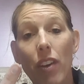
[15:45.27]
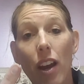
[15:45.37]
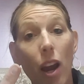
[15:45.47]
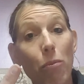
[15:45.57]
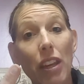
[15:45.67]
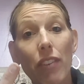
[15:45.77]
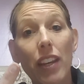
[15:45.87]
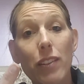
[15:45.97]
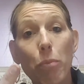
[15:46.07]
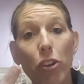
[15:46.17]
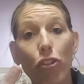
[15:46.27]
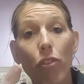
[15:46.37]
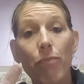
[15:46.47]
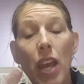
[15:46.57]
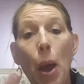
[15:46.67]
I'm giving a
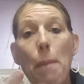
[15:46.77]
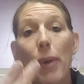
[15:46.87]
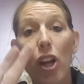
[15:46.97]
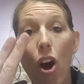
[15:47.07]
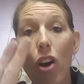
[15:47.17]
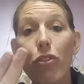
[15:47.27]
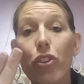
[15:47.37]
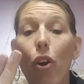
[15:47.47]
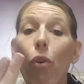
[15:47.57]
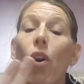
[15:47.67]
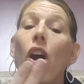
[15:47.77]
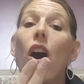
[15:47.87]
special, but also